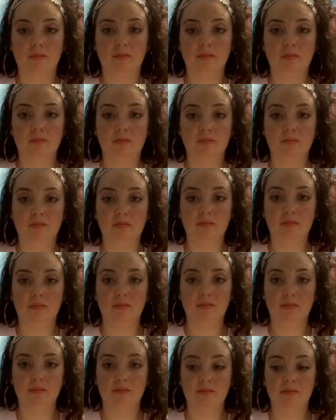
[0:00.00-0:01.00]

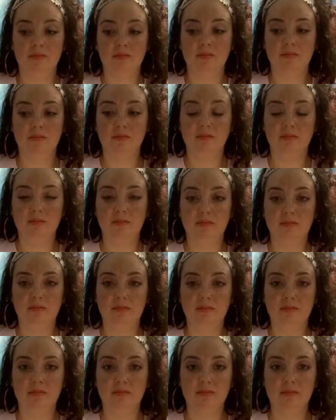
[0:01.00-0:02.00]

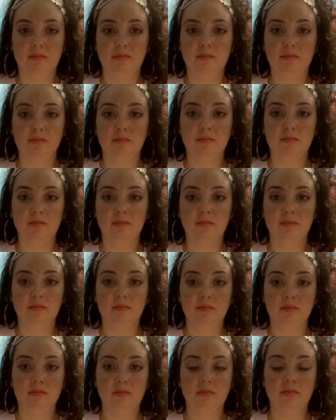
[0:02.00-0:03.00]

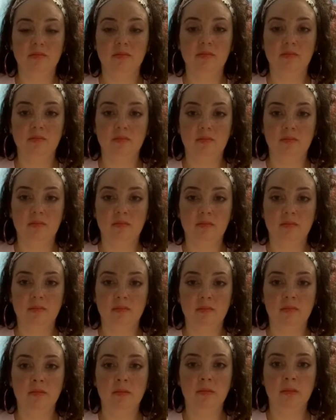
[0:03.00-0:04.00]

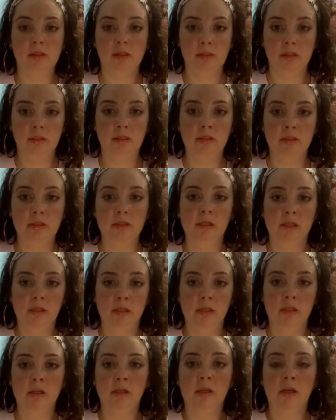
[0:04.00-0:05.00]

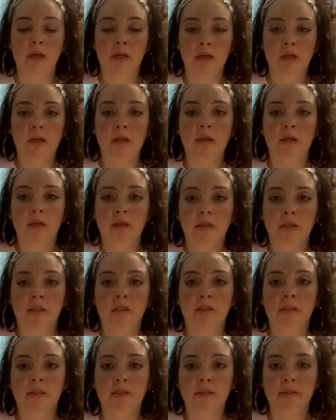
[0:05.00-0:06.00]

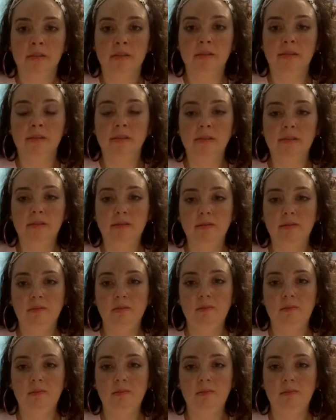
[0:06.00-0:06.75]
[no speech]